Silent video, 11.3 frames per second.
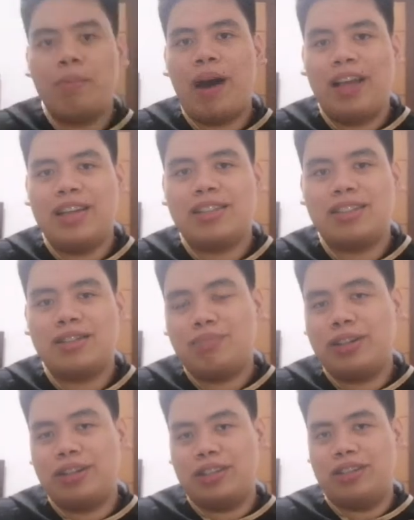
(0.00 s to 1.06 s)
biased
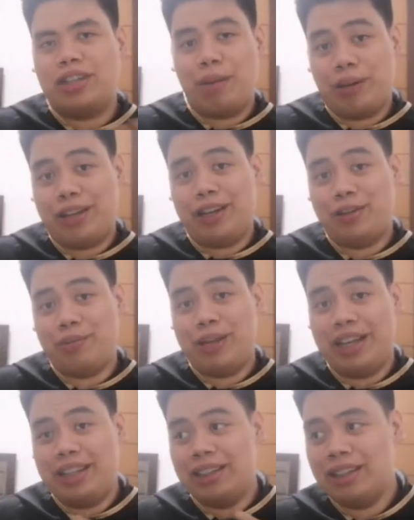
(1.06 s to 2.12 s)
because I'm a Kedr
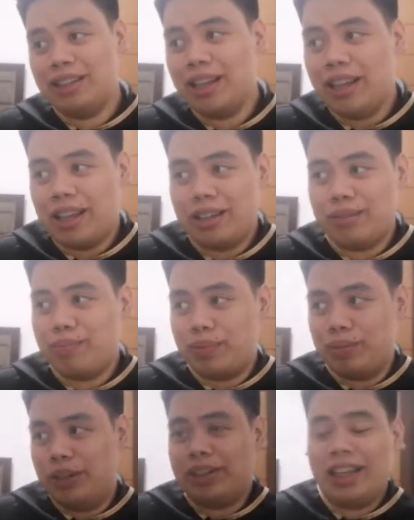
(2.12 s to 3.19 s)
main,
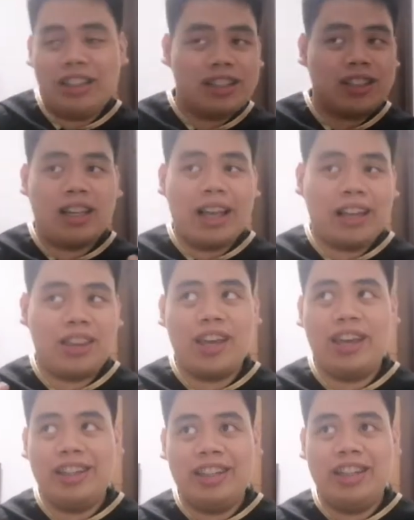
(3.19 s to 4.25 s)
but I just like the
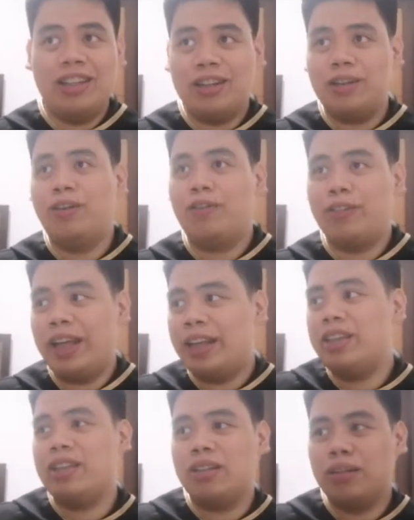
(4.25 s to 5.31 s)
idea of
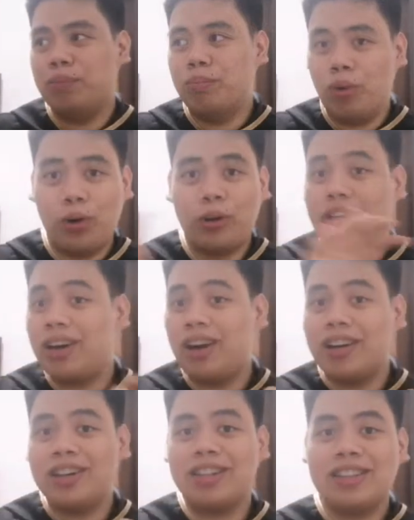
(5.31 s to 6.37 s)
getting more
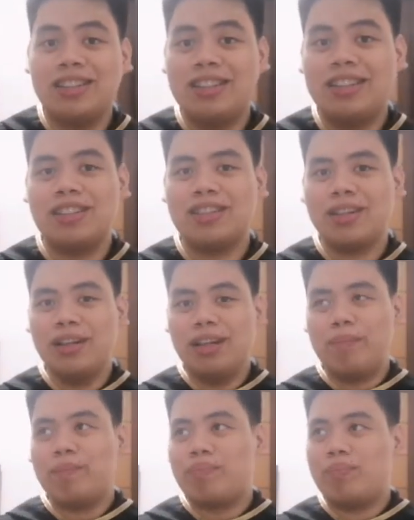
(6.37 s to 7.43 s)
cards
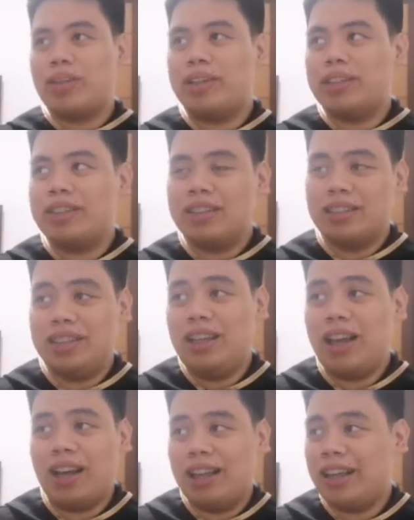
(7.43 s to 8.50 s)
because
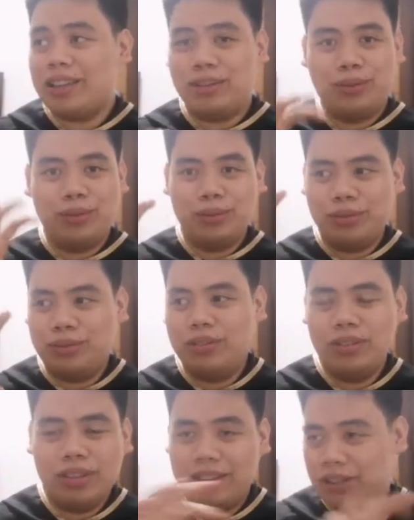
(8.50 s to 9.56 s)
yeah, I like to
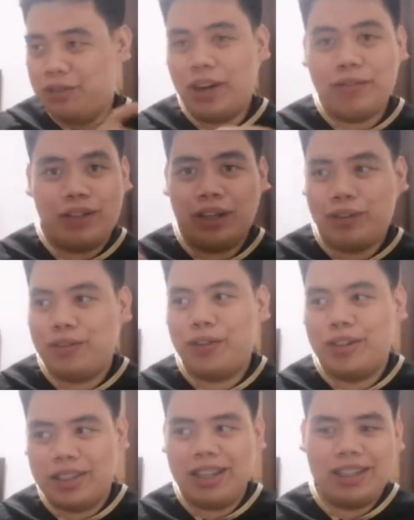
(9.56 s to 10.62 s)
drive a lot of
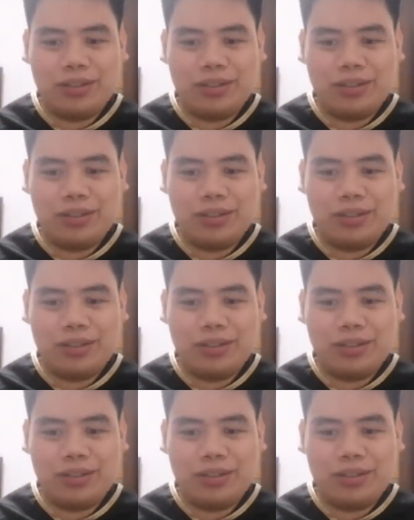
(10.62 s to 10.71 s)
cards.